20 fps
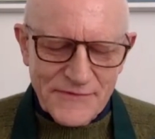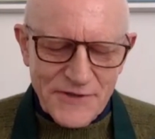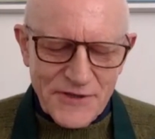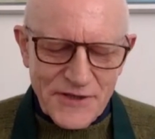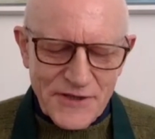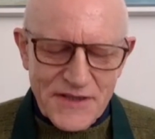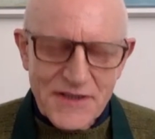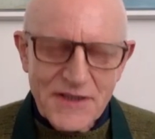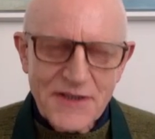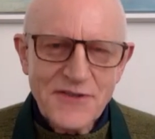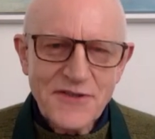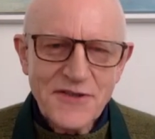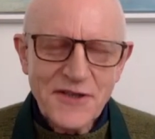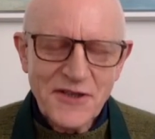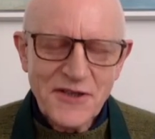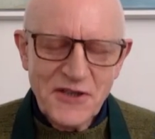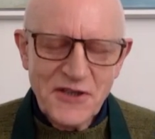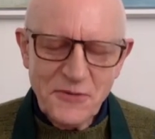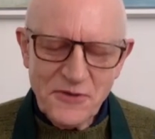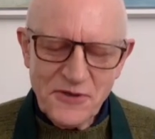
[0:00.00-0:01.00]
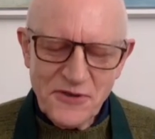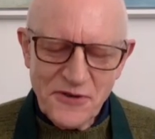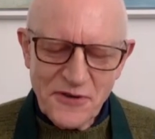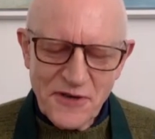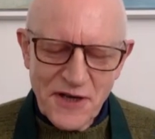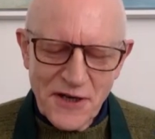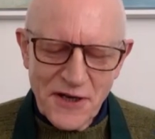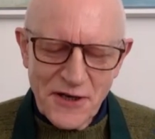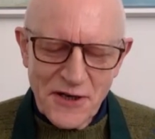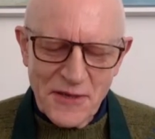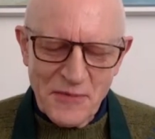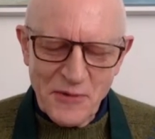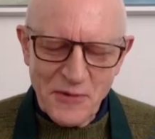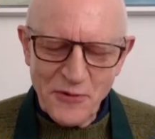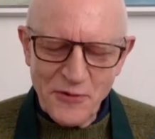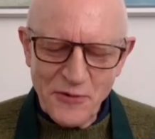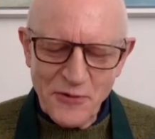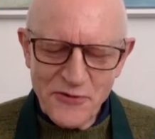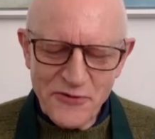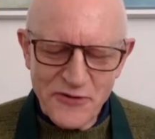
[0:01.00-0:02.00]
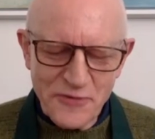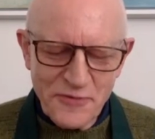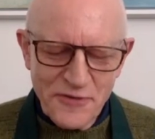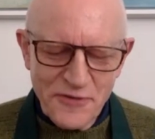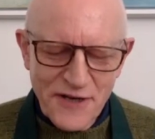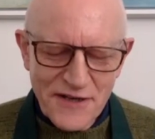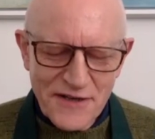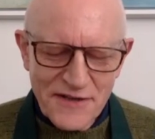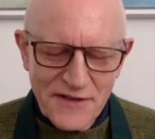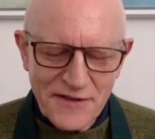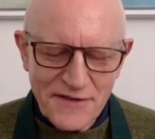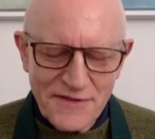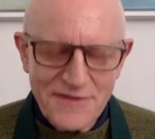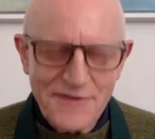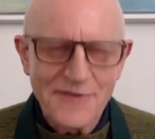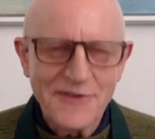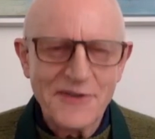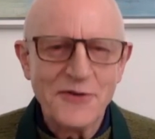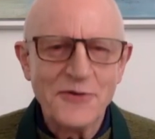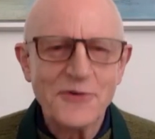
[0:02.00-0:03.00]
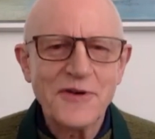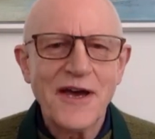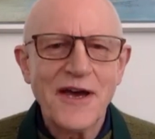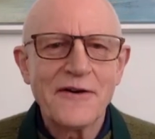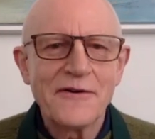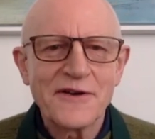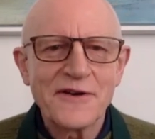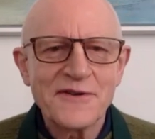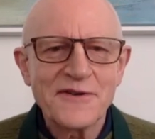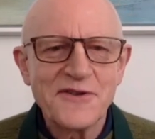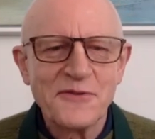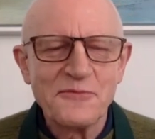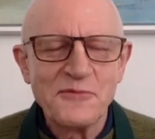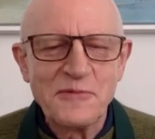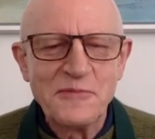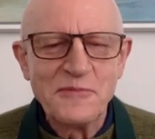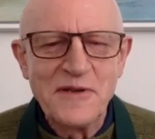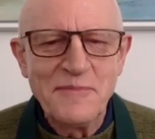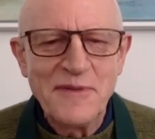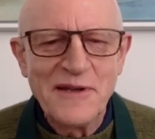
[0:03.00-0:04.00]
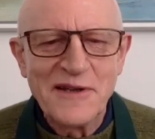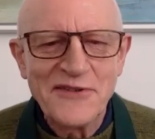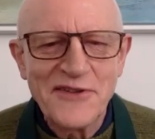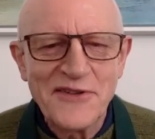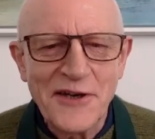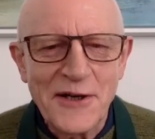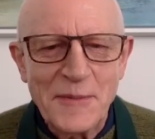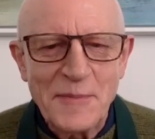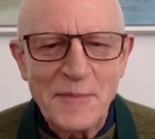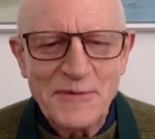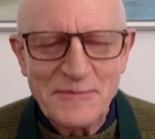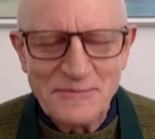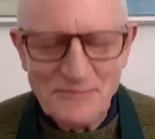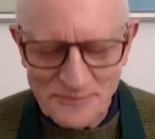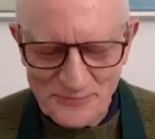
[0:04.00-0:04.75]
just continue in your calm, ordinary practice and your character will be built up.